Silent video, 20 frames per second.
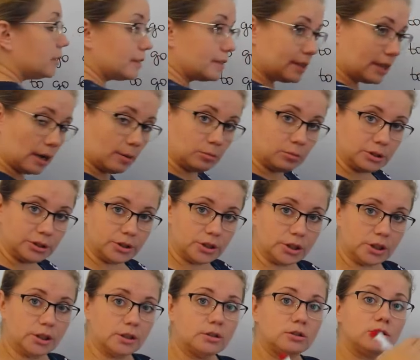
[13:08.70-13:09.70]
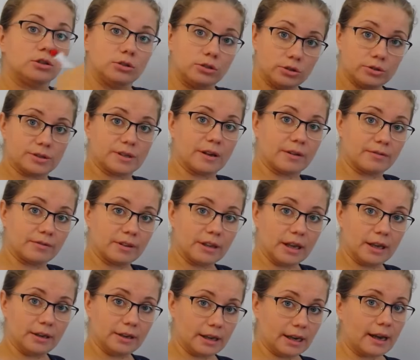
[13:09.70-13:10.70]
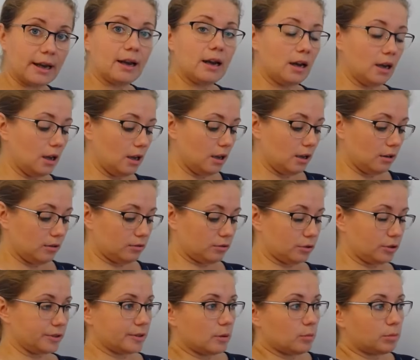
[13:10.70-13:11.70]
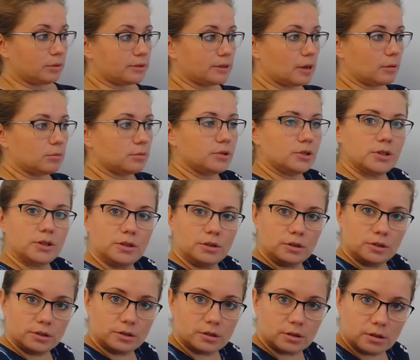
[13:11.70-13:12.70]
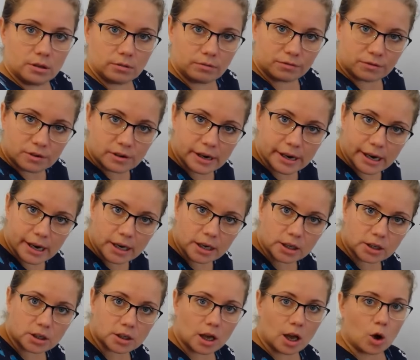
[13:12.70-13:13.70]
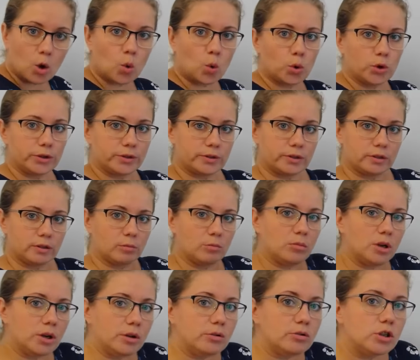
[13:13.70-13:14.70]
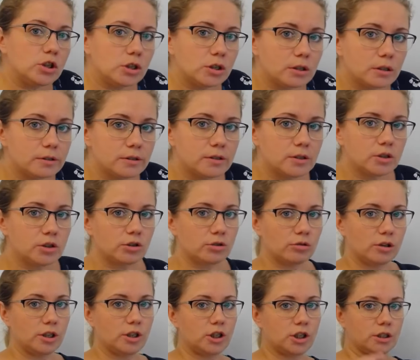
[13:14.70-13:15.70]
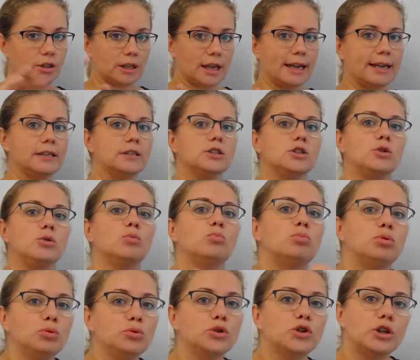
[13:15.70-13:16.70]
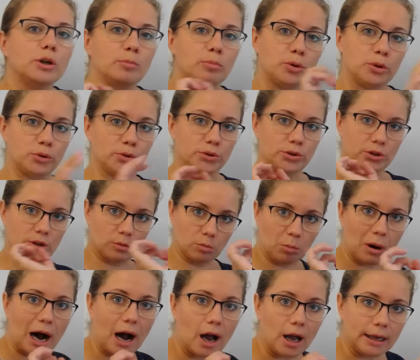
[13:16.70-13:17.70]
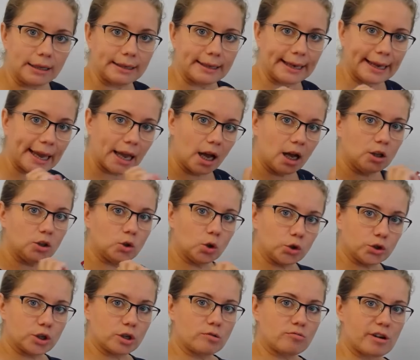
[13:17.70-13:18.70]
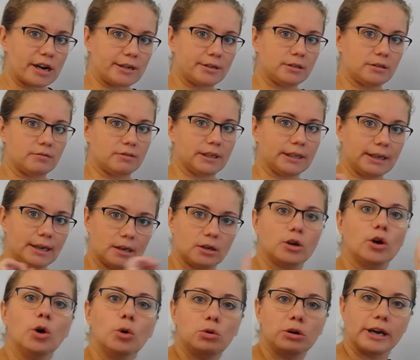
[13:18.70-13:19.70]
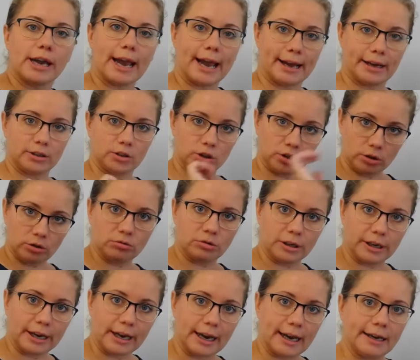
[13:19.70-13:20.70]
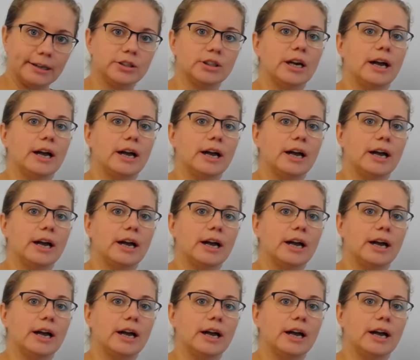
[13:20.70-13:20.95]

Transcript: somebody to do something, yeah? For example, somebody is afraid or it's an emotional situation and you push a person mildly, not aggressively. Yeah, go ahead, go ahead.